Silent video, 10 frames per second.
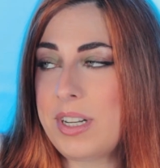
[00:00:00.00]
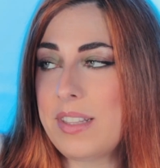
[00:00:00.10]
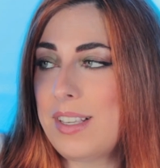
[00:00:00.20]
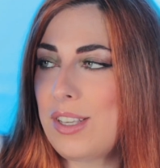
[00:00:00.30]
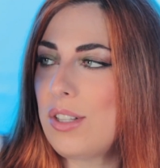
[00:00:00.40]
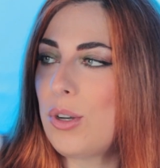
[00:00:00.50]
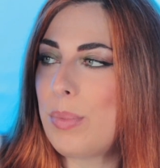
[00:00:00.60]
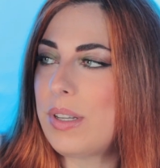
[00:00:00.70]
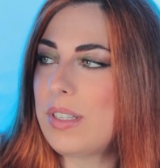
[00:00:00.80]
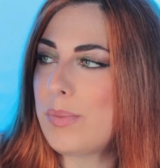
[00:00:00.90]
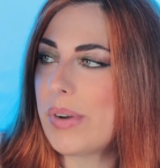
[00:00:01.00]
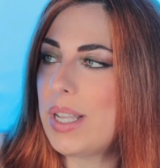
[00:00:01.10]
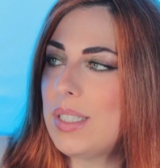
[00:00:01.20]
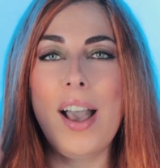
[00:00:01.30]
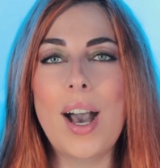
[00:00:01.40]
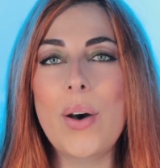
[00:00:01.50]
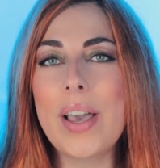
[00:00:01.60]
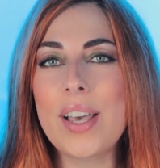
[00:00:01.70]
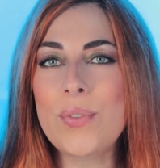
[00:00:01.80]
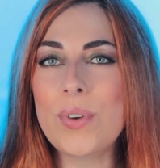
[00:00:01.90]
I think you know about this brand.
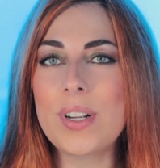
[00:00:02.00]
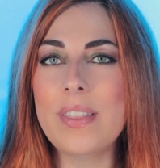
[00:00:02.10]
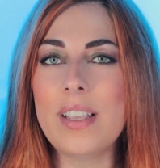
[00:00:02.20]
However,